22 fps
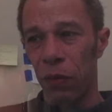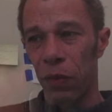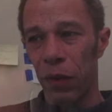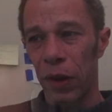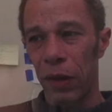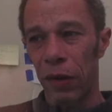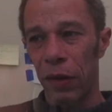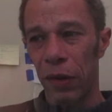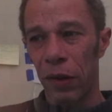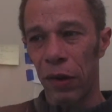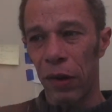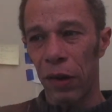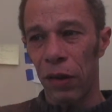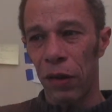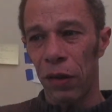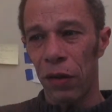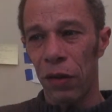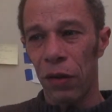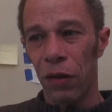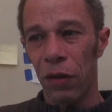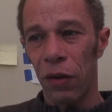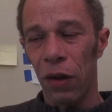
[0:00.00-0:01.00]
one has
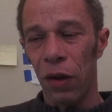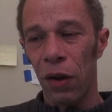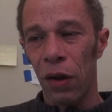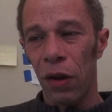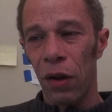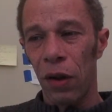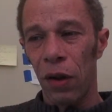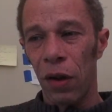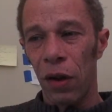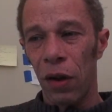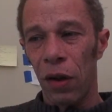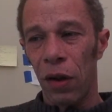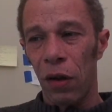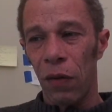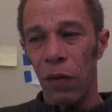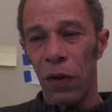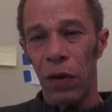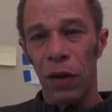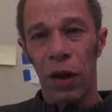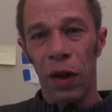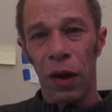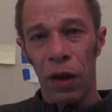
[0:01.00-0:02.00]
learned
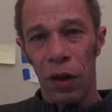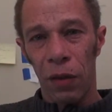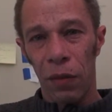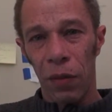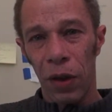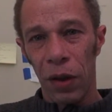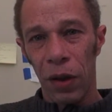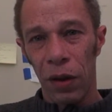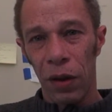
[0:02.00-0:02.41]
over time